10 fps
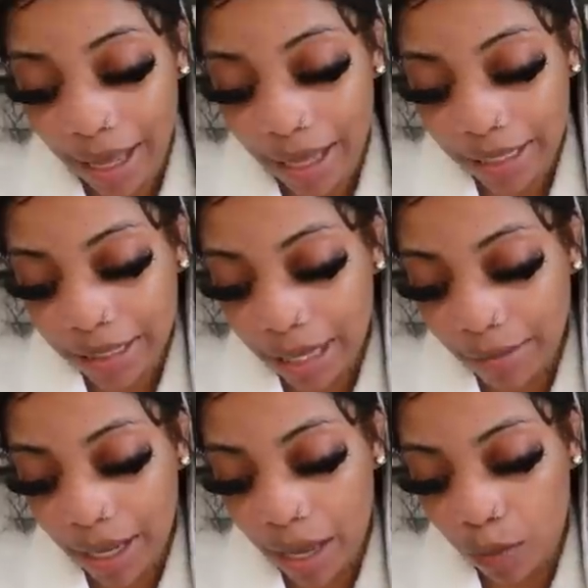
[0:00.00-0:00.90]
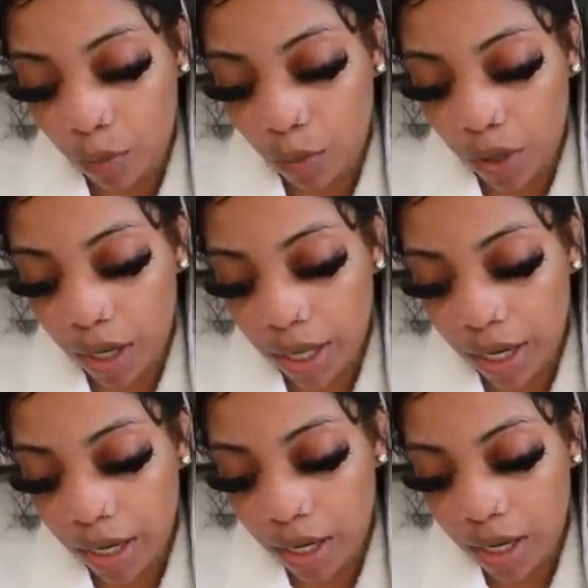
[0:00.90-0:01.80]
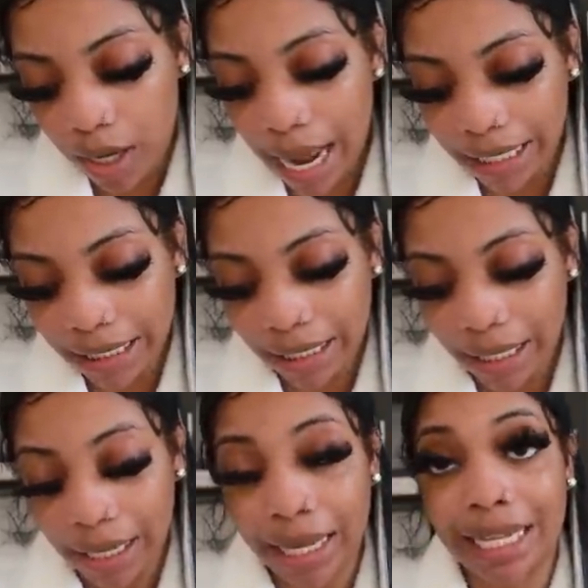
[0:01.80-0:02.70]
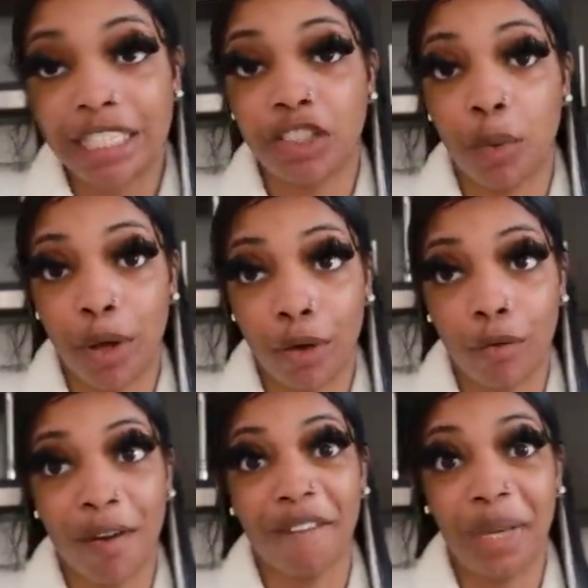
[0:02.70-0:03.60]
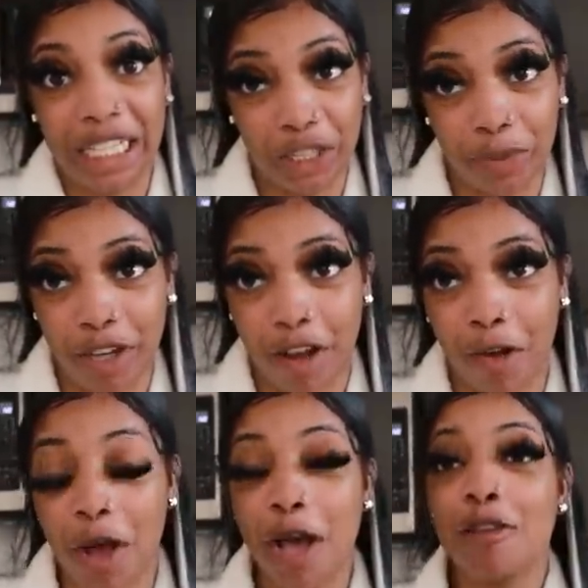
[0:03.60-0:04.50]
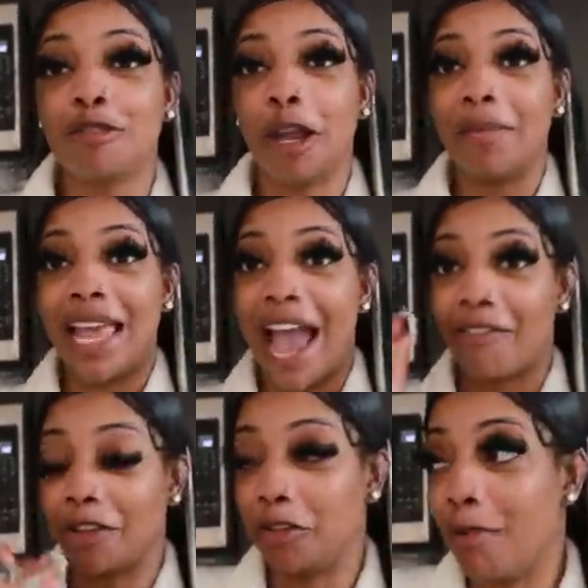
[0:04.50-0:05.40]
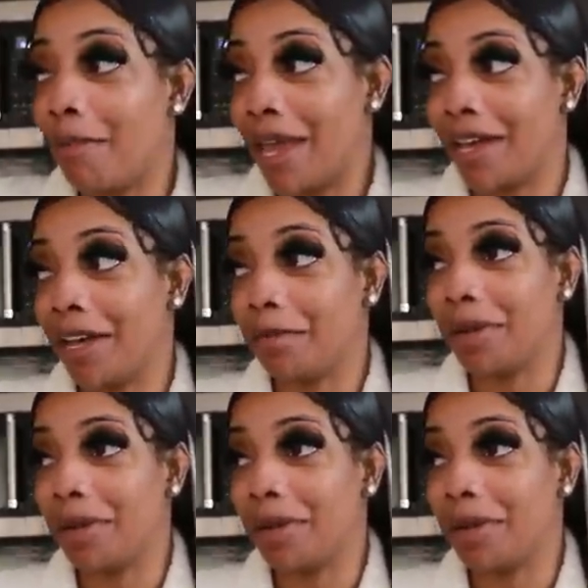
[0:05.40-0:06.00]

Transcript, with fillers: That is coming at one nineteen. It's twelve fifty-three, y'all. So that means I have to do my makeup,